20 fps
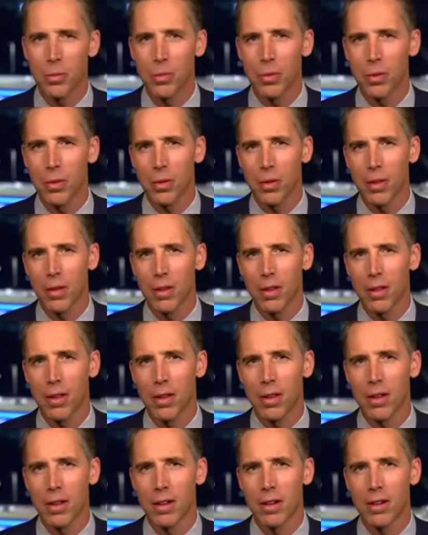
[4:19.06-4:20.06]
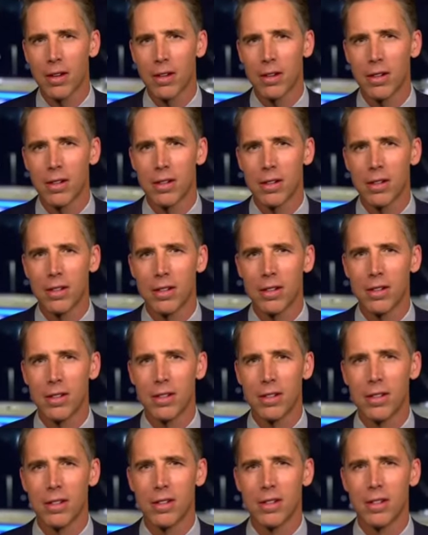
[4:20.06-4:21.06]

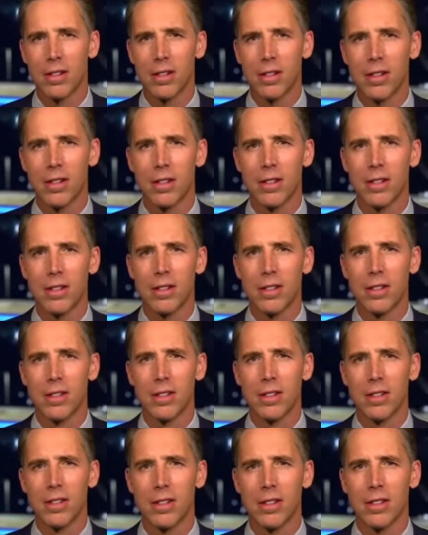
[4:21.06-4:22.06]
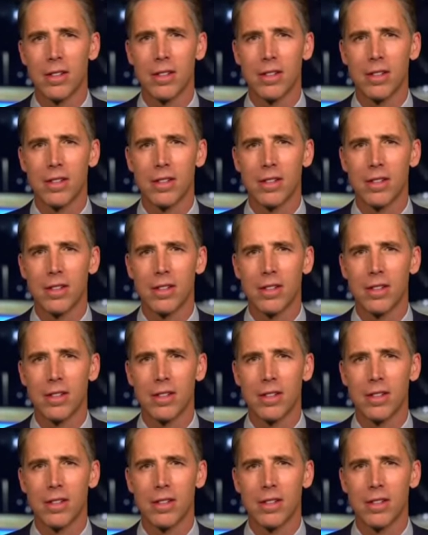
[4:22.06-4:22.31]
No words are spoken by the person on screen.